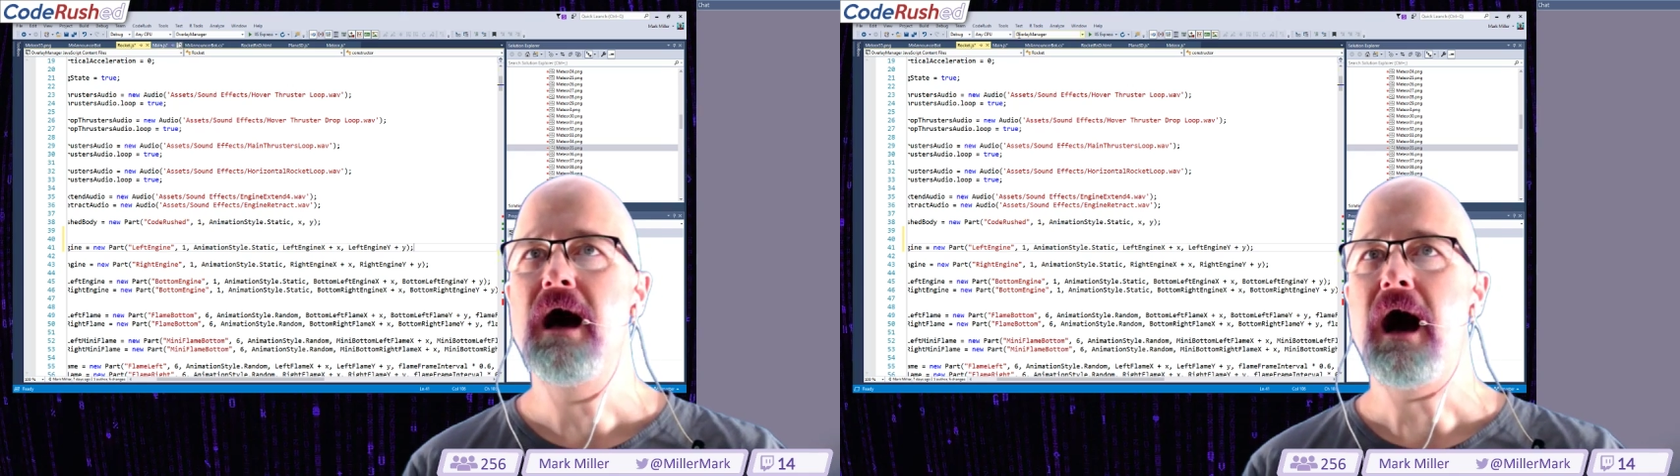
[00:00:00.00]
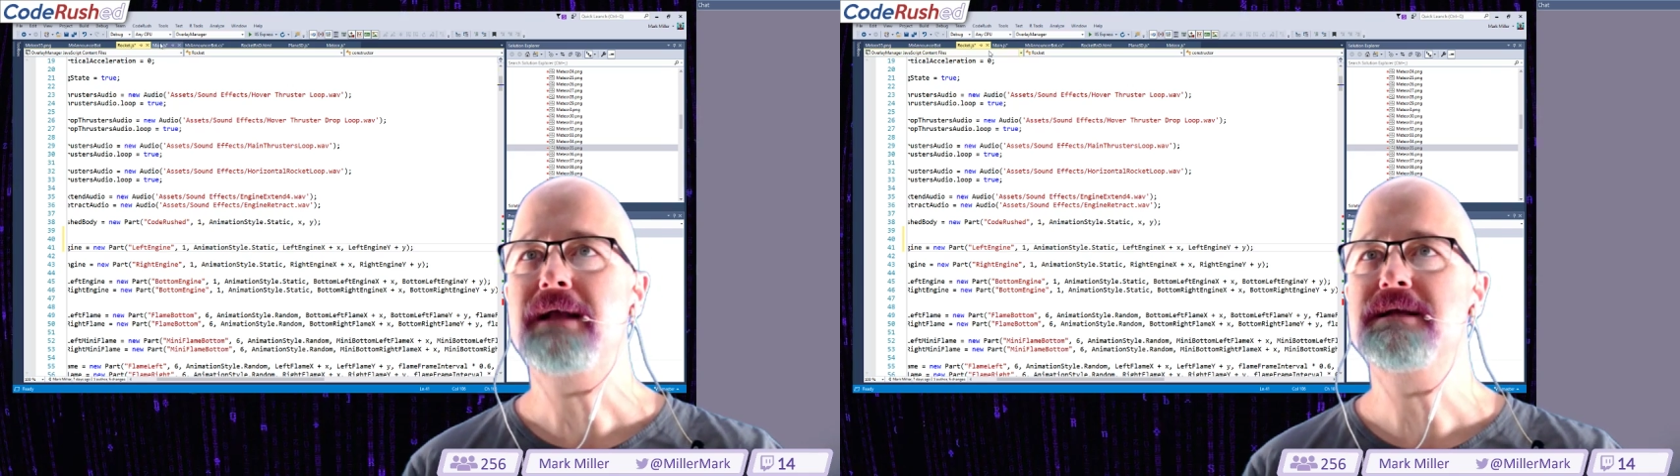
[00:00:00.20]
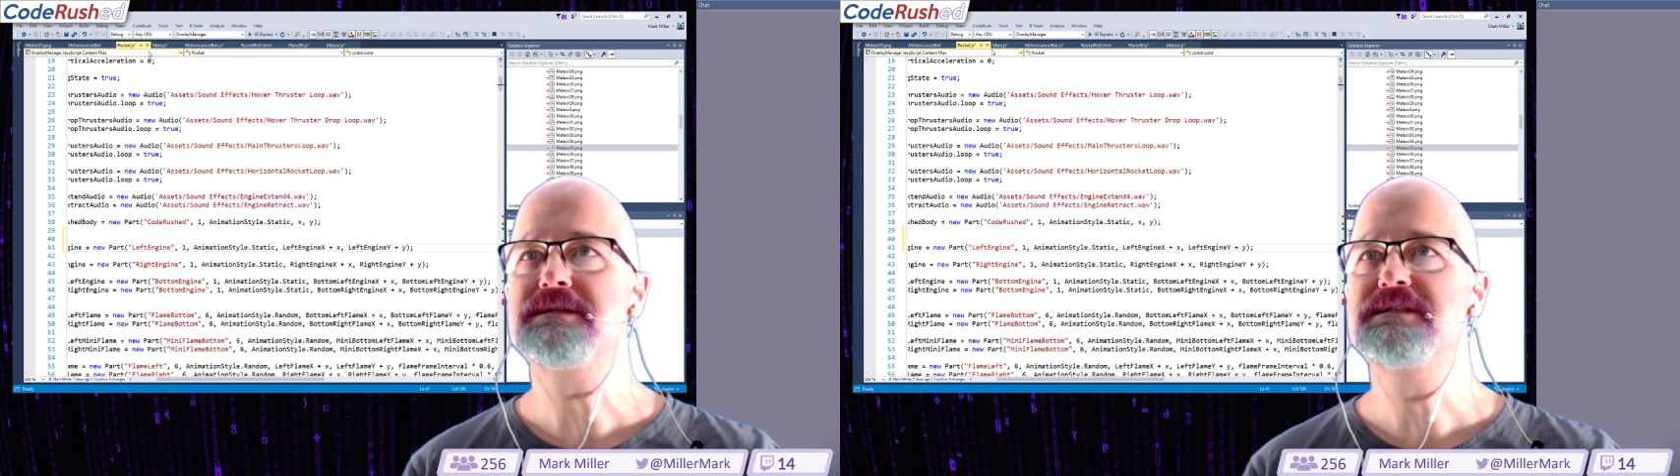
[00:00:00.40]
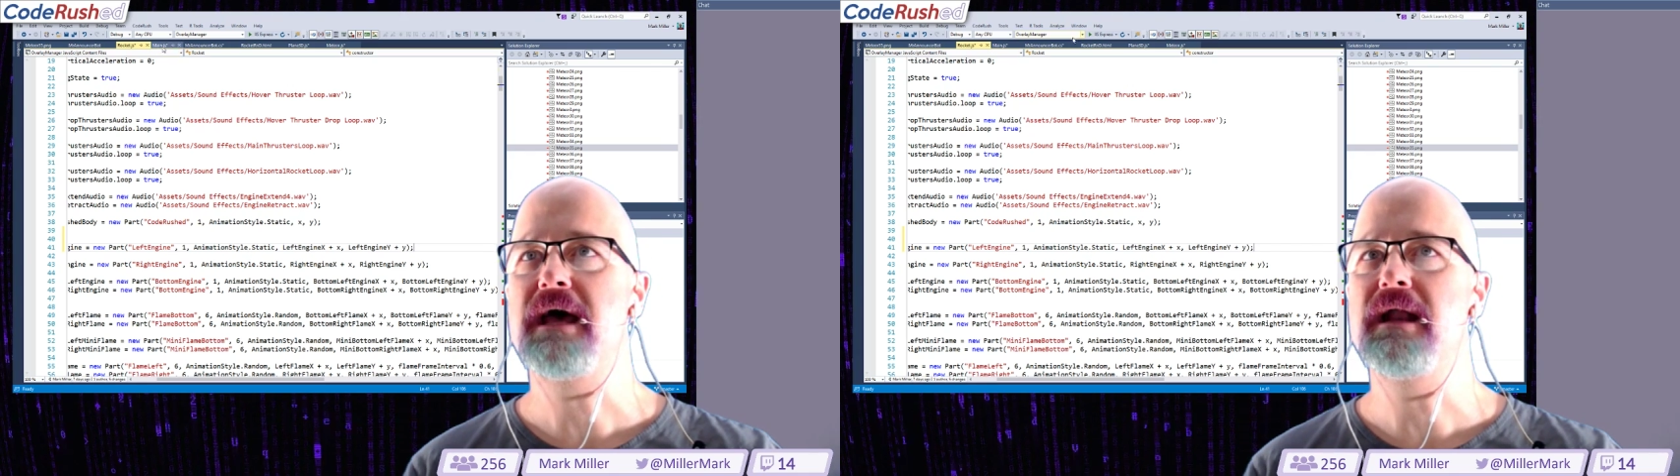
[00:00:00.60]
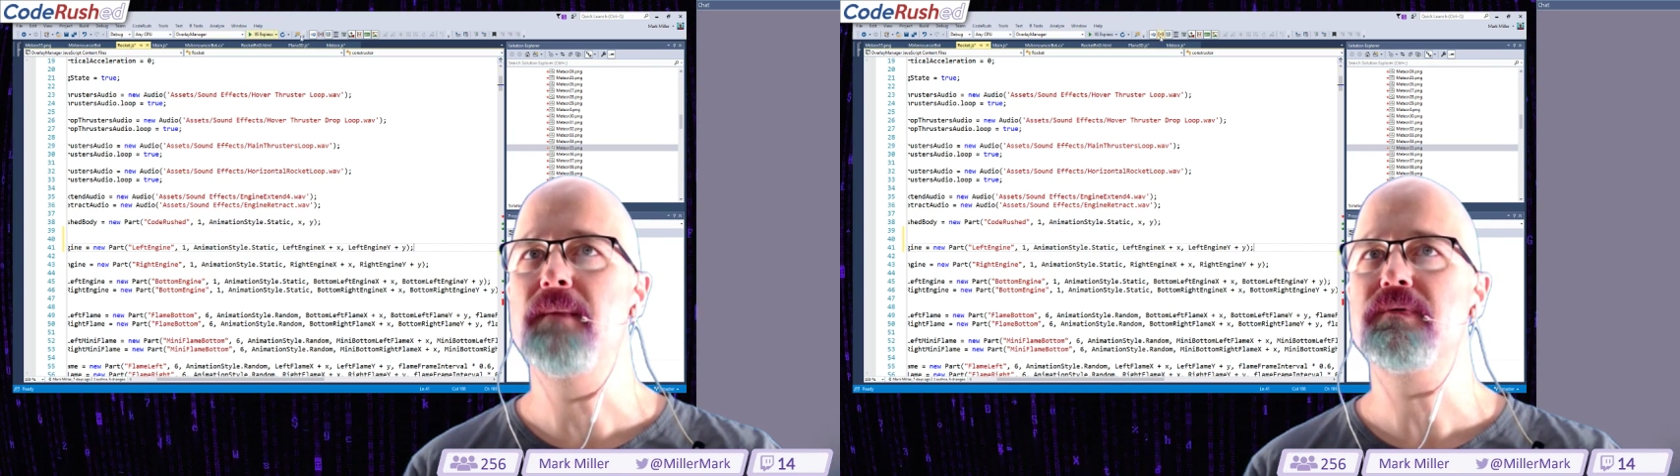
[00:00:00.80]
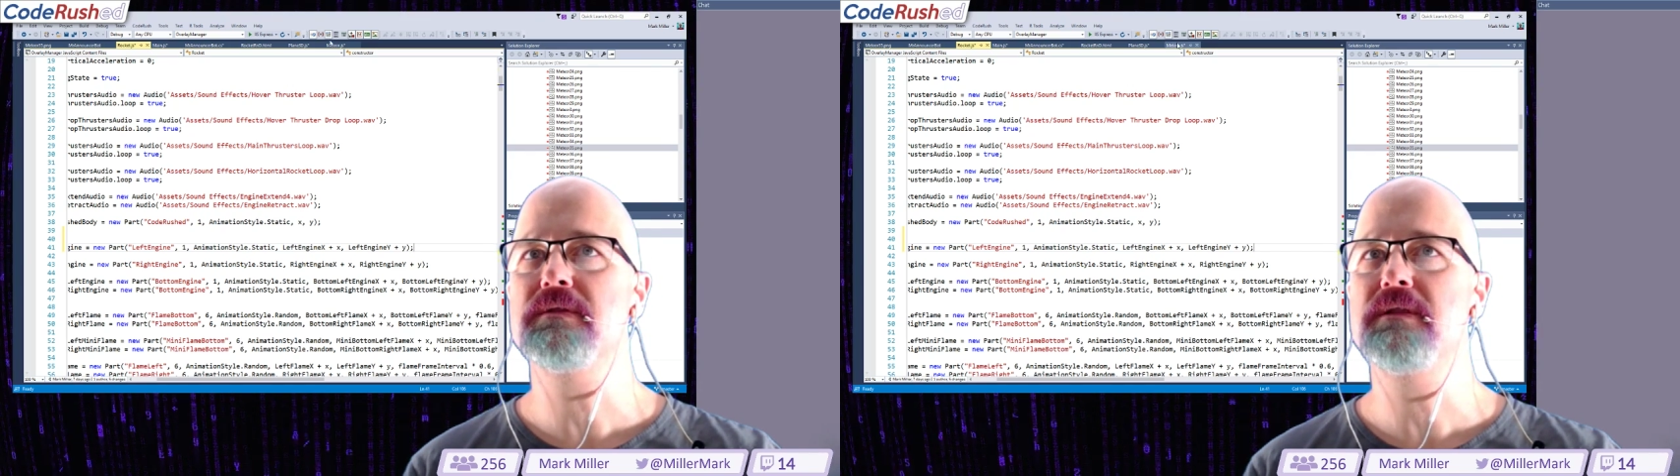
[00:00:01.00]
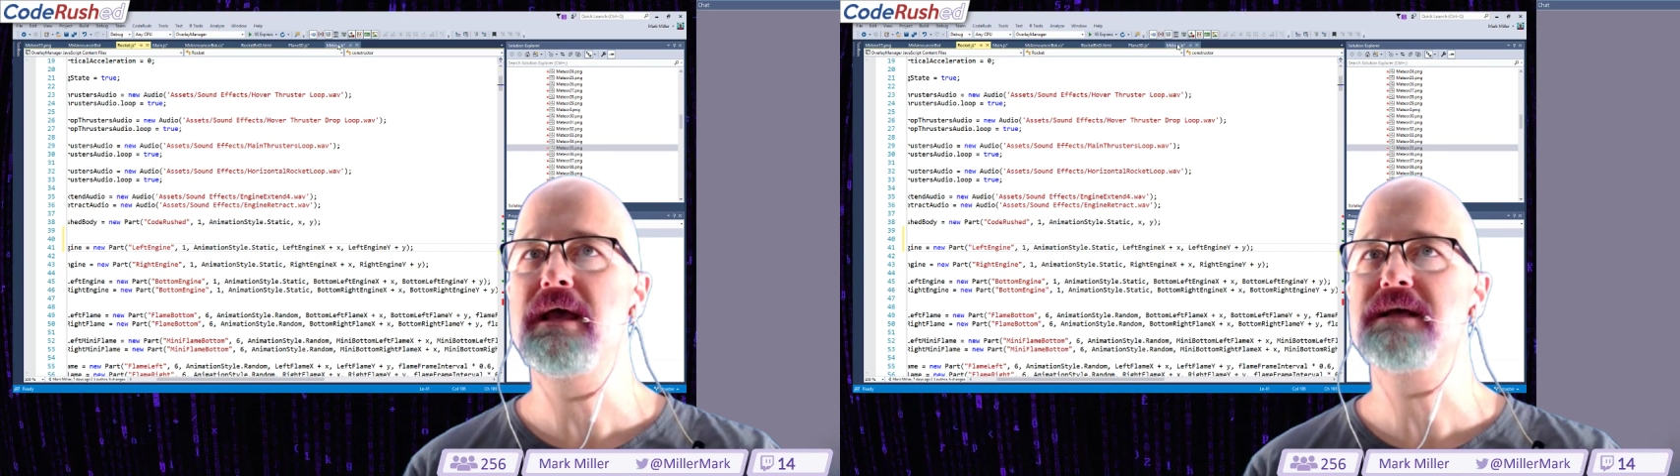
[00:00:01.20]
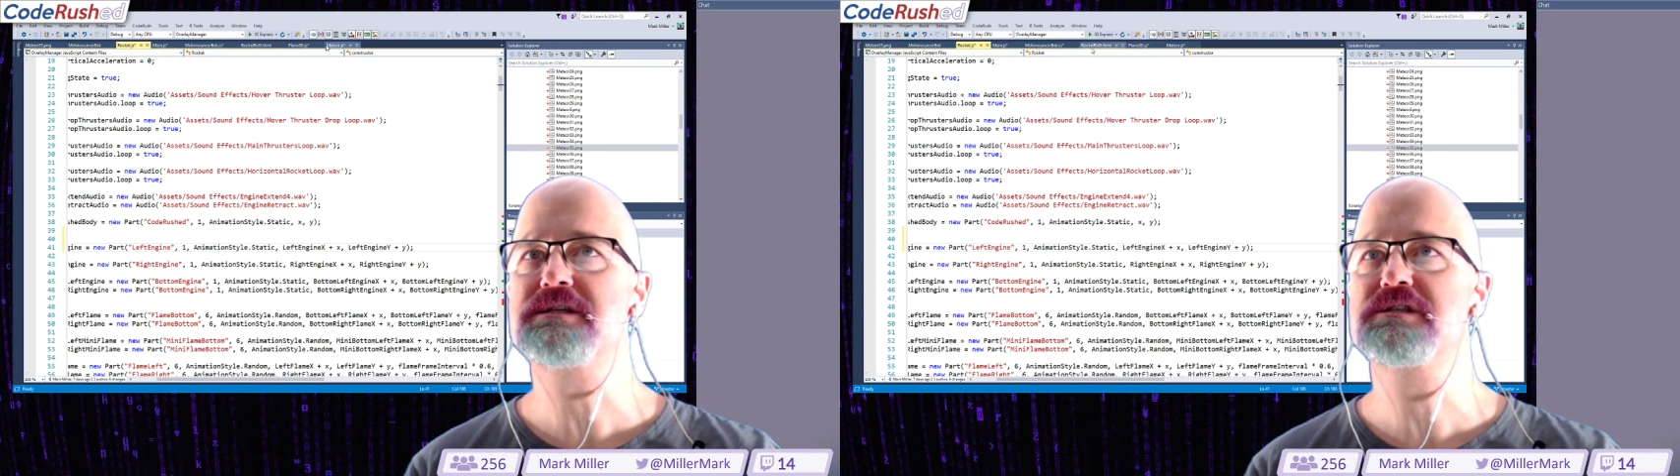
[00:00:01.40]
I can set up
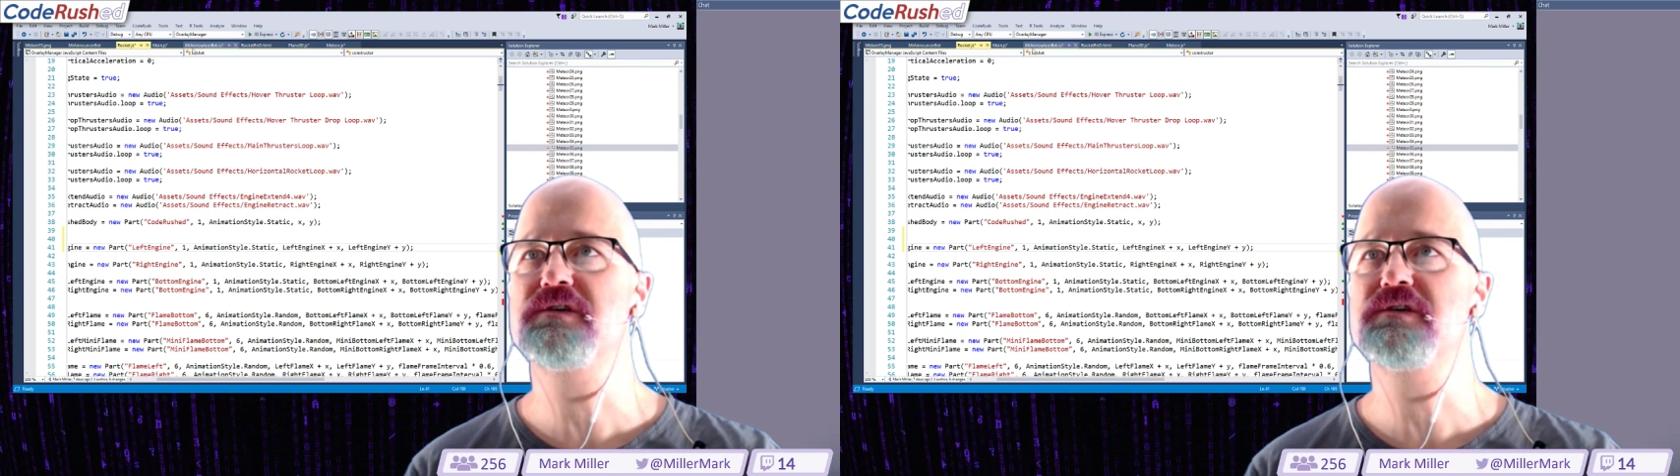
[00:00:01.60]
links